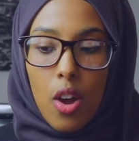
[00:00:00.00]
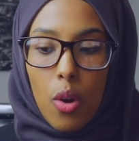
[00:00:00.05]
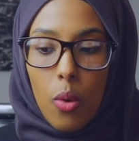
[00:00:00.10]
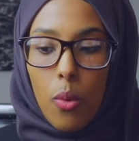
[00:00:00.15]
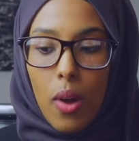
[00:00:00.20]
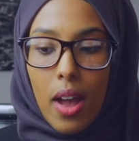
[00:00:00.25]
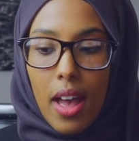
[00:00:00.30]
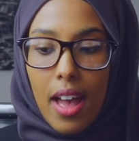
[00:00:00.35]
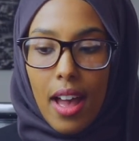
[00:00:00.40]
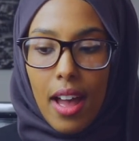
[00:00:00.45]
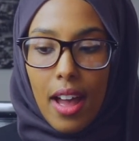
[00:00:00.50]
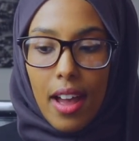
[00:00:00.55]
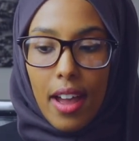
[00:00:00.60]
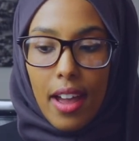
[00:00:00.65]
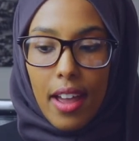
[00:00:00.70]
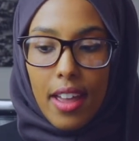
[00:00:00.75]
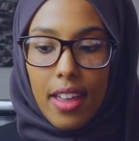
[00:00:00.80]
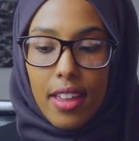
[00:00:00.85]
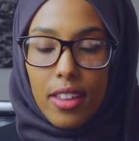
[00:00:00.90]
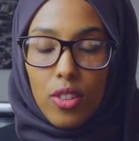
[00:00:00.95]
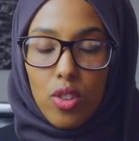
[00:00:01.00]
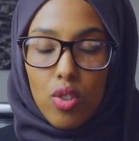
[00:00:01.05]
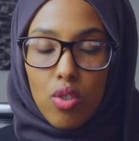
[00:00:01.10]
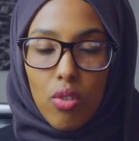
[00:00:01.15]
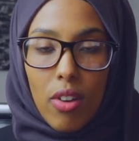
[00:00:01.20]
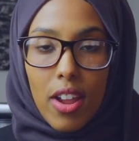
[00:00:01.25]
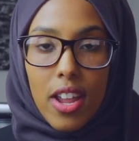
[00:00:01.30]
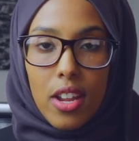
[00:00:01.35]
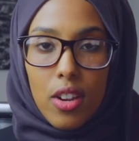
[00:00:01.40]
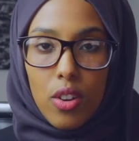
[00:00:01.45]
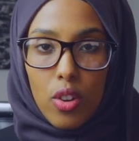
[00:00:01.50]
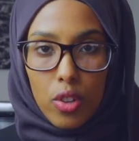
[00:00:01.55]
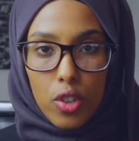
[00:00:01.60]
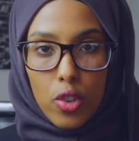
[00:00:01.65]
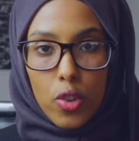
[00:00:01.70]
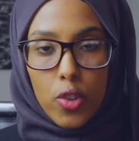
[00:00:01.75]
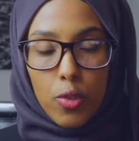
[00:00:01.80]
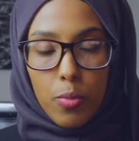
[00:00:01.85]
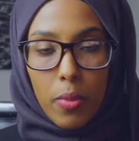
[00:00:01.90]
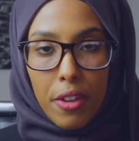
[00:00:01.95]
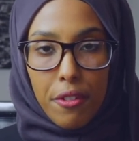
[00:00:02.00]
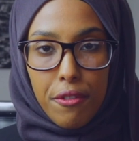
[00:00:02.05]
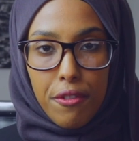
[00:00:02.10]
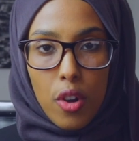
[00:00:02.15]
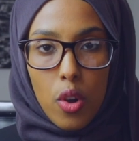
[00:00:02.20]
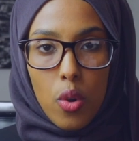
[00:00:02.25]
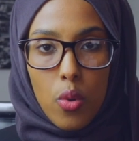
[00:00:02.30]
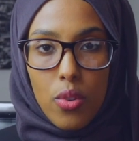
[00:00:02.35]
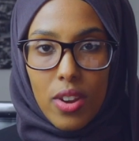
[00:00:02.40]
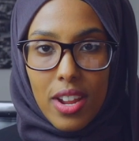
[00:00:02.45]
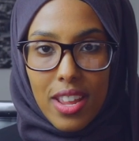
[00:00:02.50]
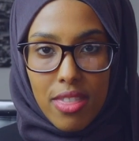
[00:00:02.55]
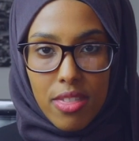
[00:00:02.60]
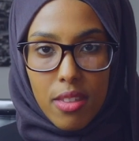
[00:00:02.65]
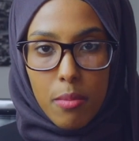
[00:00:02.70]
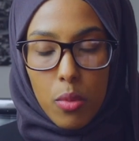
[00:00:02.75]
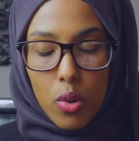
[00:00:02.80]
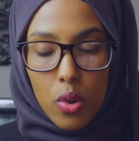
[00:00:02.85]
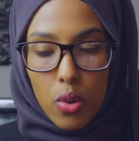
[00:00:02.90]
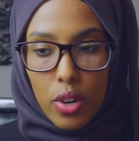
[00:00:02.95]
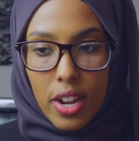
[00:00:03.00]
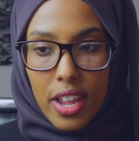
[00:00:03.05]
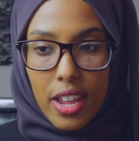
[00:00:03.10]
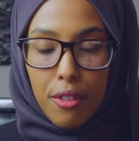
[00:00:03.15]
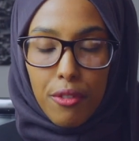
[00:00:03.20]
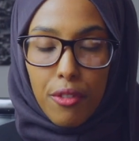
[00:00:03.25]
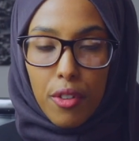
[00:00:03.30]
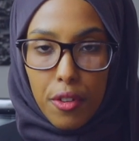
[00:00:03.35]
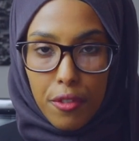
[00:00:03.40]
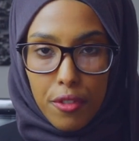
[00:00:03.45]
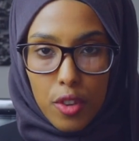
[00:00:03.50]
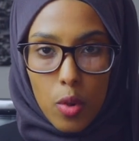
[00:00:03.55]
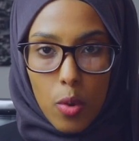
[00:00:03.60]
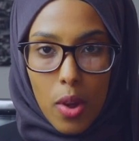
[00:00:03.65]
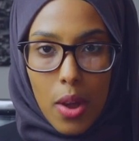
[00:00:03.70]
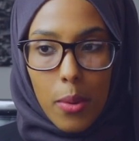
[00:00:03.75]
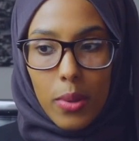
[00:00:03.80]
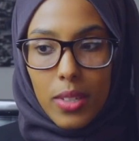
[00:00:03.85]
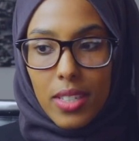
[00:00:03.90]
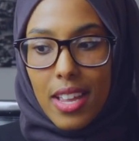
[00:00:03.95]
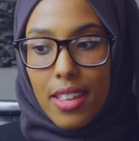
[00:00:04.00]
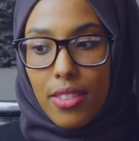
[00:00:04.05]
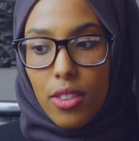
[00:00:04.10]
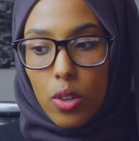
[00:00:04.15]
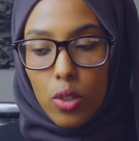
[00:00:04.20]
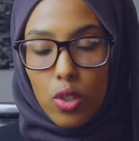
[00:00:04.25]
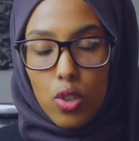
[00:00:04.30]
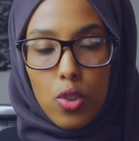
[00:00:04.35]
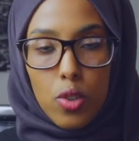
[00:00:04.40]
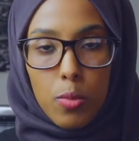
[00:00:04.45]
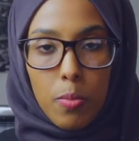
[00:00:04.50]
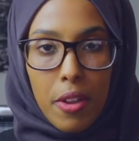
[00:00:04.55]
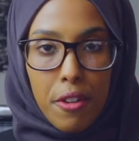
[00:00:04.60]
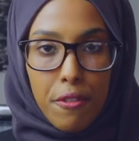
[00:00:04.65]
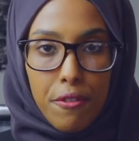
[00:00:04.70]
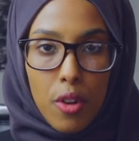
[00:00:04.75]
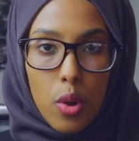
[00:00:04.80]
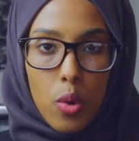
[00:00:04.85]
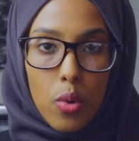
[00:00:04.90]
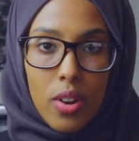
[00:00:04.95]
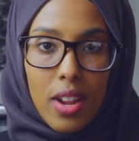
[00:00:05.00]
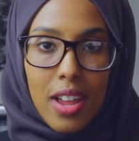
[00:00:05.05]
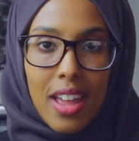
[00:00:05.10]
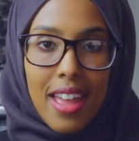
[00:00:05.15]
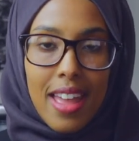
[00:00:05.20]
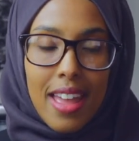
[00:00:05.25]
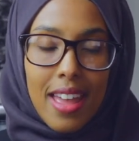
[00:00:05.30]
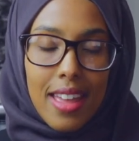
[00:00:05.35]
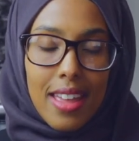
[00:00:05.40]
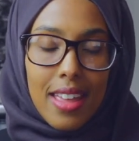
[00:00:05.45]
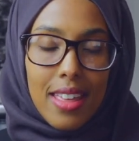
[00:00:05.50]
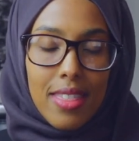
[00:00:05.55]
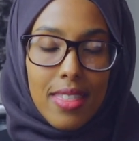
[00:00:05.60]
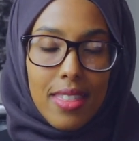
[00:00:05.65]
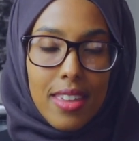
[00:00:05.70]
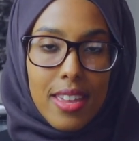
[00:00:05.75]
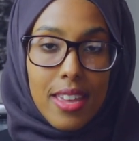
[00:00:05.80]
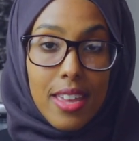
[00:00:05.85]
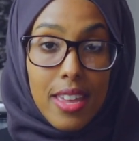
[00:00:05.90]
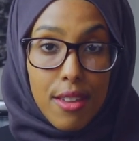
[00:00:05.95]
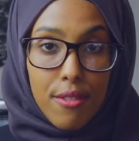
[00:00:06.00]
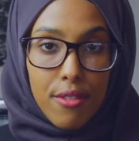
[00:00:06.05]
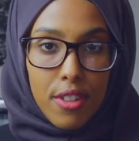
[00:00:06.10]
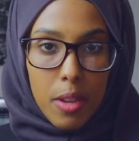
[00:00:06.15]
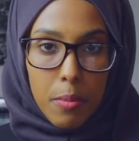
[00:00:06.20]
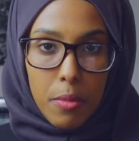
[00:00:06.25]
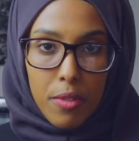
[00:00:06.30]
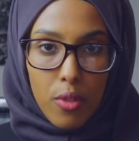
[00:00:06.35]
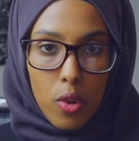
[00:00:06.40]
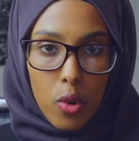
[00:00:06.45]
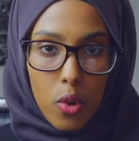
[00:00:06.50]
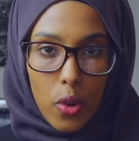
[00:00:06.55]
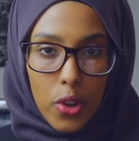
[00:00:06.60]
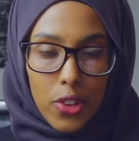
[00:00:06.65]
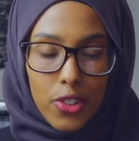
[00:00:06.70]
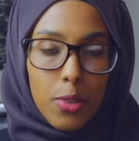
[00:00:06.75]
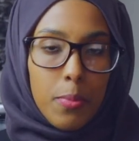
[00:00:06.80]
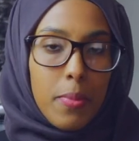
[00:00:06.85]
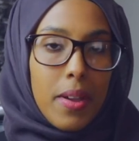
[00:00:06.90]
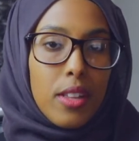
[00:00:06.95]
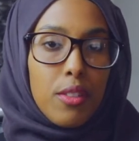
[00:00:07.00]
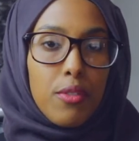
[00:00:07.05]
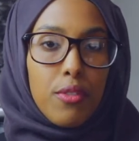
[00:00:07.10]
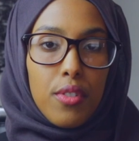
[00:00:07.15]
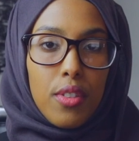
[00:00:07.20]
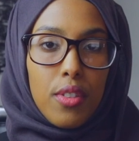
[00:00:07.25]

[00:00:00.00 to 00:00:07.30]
where I try and not use my phone in the morning for a few hours and not use my phone in the evening before going to bed